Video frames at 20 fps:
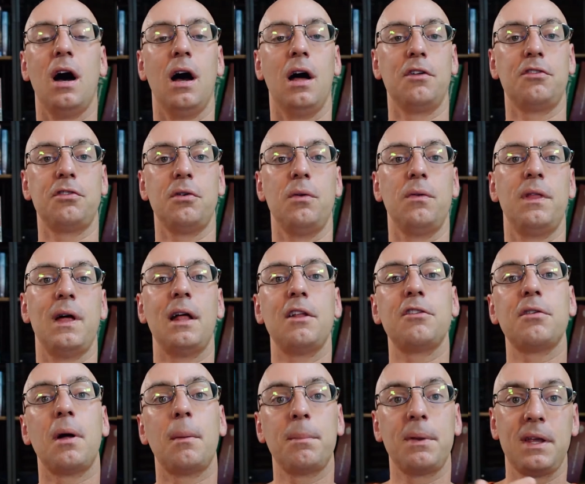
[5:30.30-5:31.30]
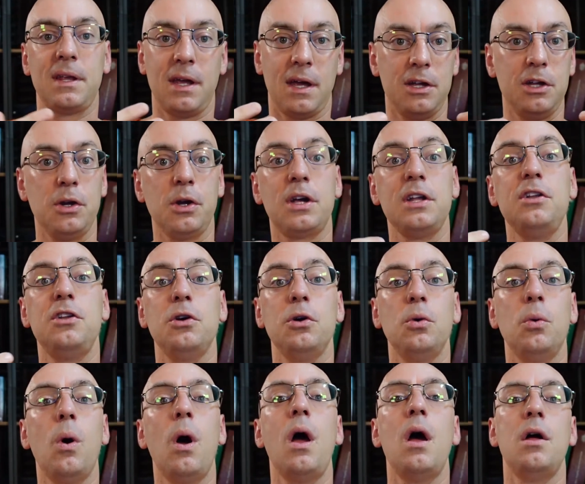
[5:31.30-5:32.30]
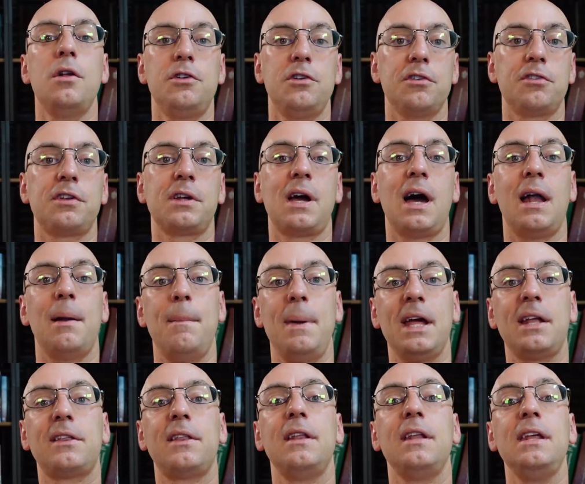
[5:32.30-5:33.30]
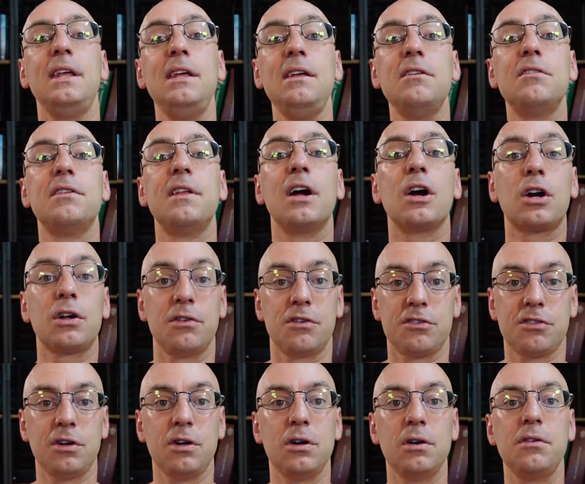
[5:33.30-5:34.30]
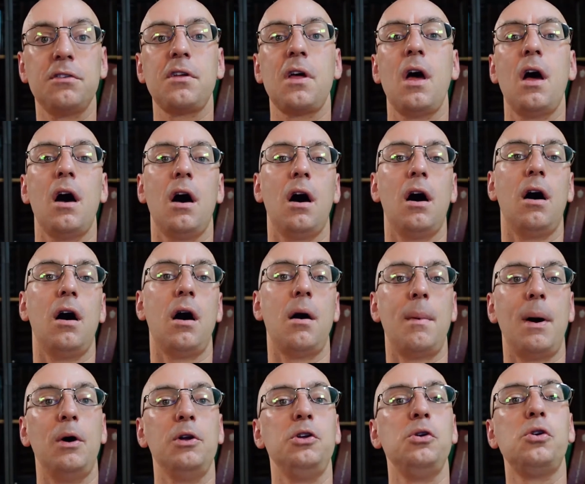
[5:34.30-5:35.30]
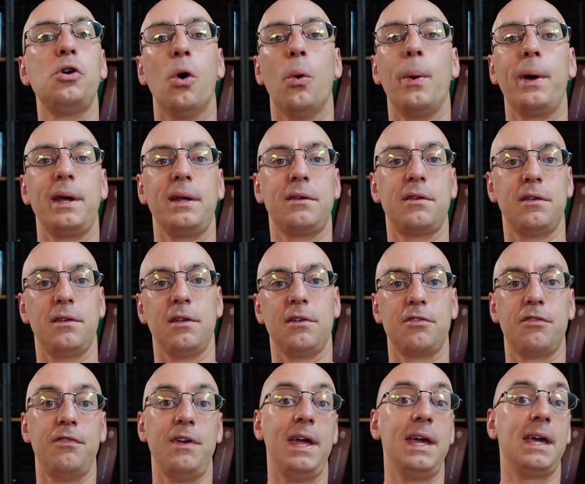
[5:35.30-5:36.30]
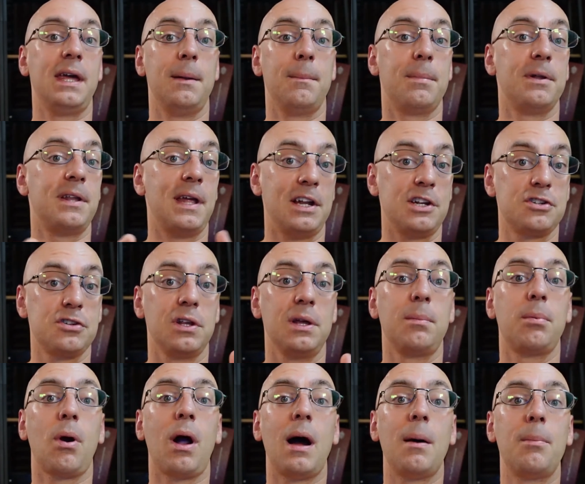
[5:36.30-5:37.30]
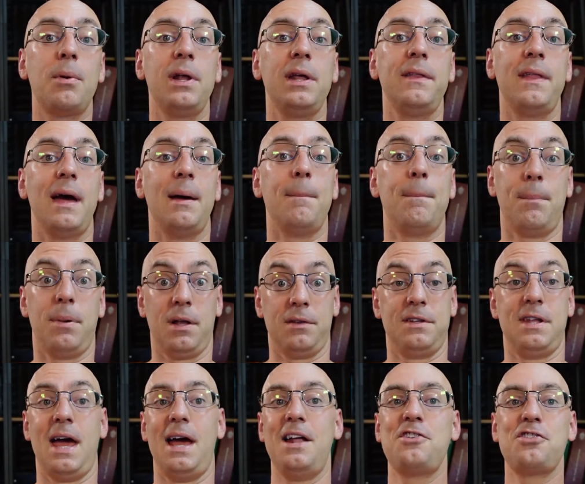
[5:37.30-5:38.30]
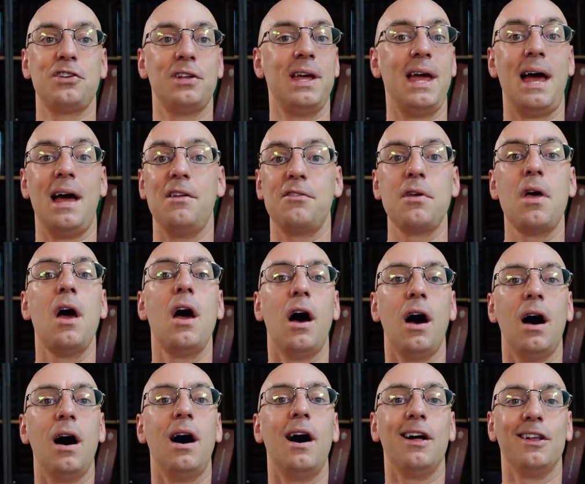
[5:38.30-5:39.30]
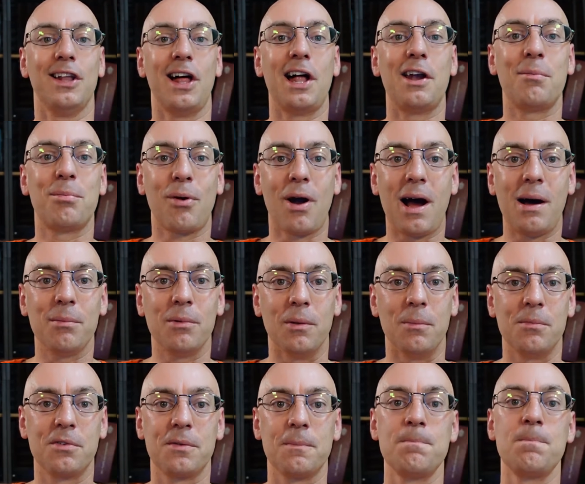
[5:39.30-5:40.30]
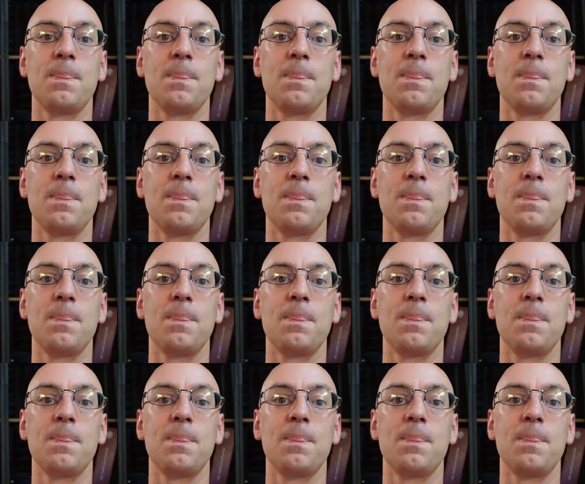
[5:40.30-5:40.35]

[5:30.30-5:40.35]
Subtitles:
So that's something that you can do just to kind of ease their concerns about you going into this vacant, potentially property that potentially has a lot of problems.